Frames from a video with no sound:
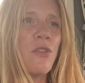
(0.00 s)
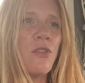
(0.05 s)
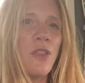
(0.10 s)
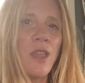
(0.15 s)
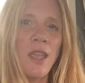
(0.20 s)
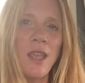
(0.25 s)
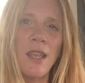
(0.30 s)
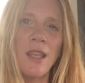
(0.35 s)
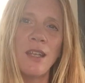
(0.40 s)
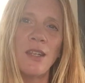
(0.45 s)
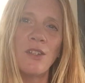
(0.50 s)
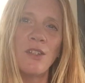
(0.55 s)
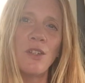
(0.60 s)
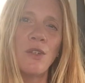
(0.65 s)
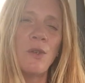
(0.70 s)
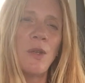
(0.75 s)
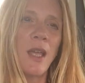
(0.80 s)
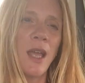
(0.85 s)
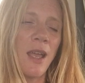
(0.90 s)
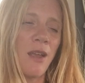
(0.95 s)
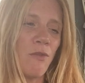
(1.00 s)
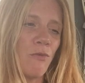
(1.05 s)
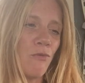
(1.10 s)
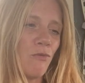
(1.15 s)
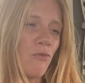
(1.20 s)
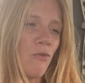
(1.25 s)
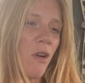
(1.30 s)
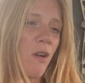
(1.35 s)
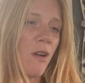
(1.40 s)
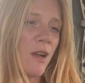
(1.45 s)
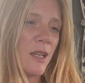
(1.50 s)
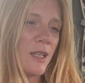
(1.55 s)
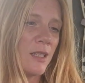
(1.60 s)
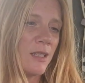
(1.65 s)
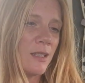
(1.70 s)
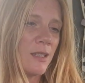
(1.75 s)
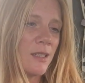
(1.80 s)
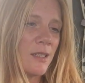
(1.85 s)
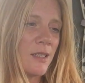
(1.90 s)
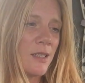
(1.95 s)
thing to get
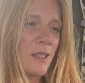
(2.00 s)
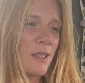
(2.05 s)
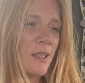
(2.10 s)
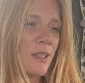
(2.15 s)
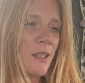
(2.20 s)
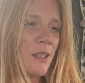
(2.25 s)
right.